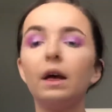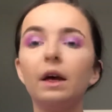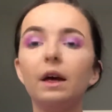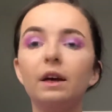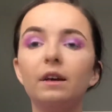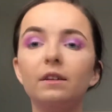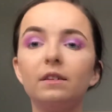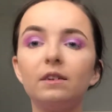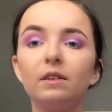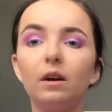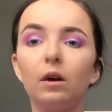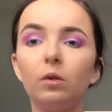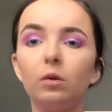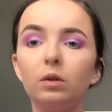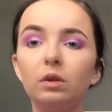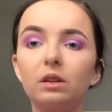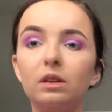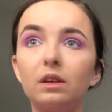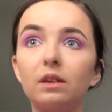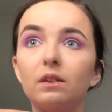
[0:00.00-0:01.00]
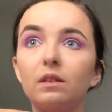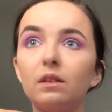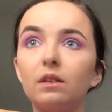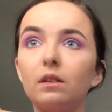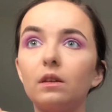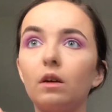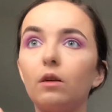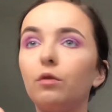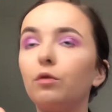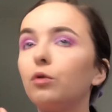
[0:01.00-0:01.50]
So this is
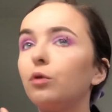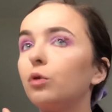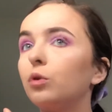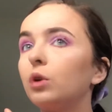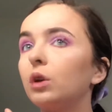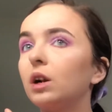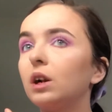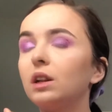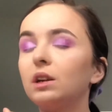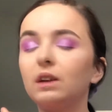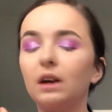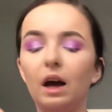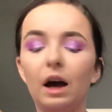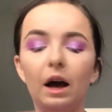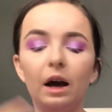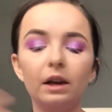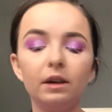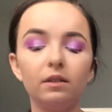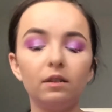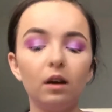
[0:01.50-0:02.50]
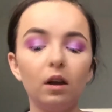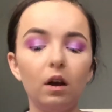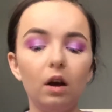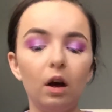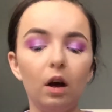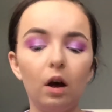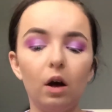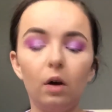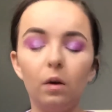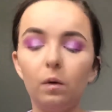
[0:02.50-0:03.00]
for the eyes.
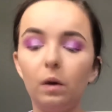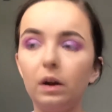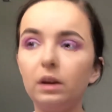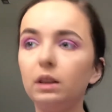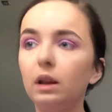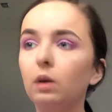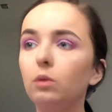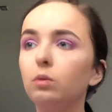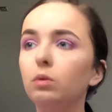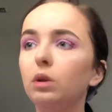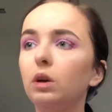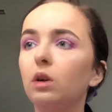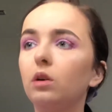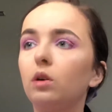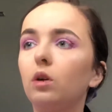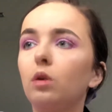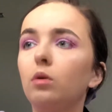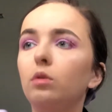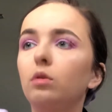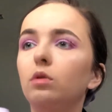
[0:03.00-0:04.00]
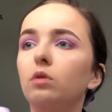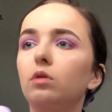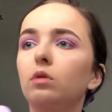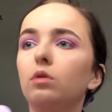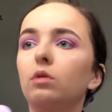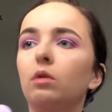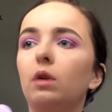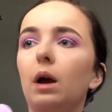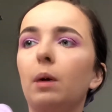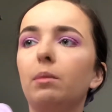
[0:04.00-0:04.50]
Right now we are going to
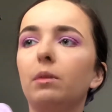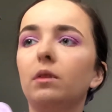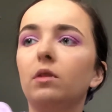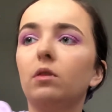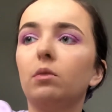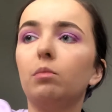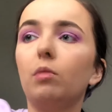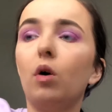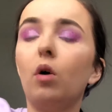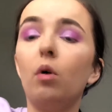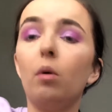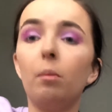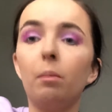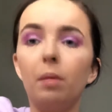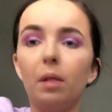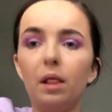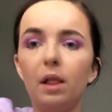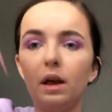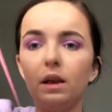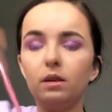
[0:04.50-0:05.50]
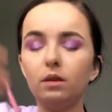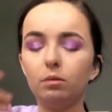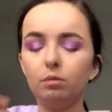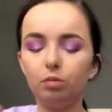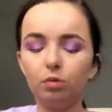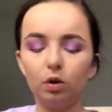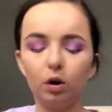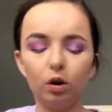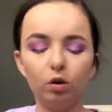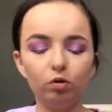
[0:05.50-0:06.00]
grab a small blender
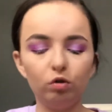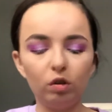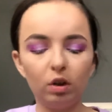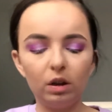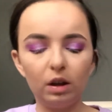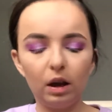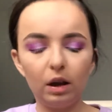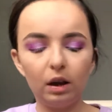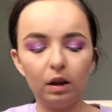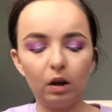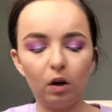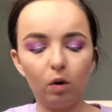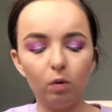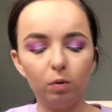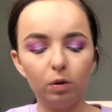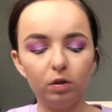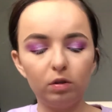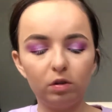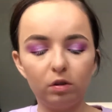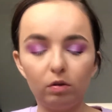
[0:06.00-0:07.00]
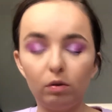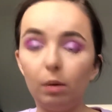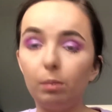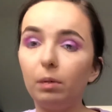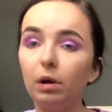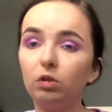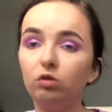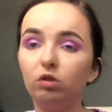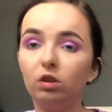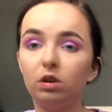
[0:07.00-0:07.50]
brush, and I always grab
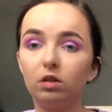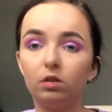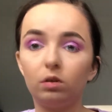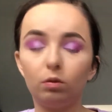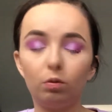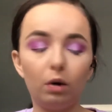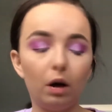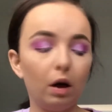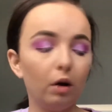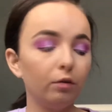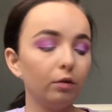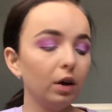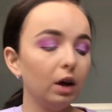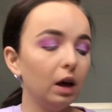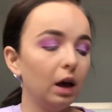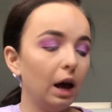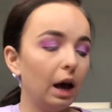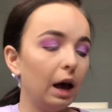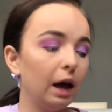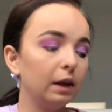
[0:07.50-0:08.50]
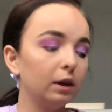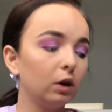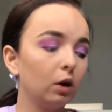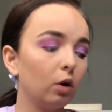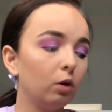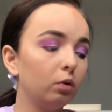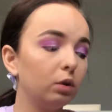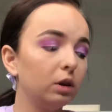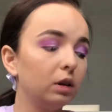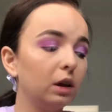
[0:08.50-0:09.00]
my GS12 and
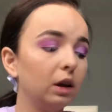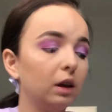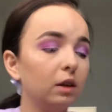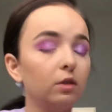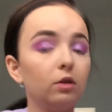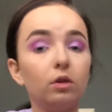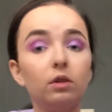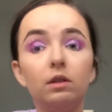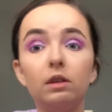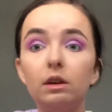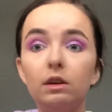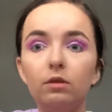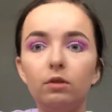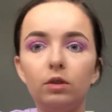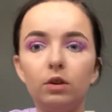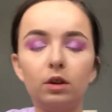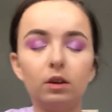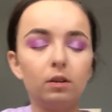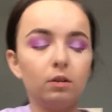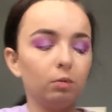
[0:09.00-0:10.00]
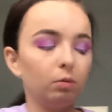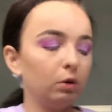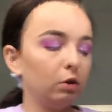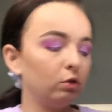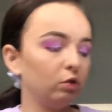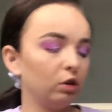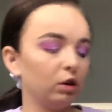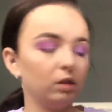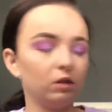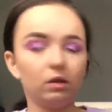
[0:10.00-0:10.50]
going into Deviant, which
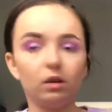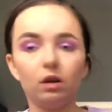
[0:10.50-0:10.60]
is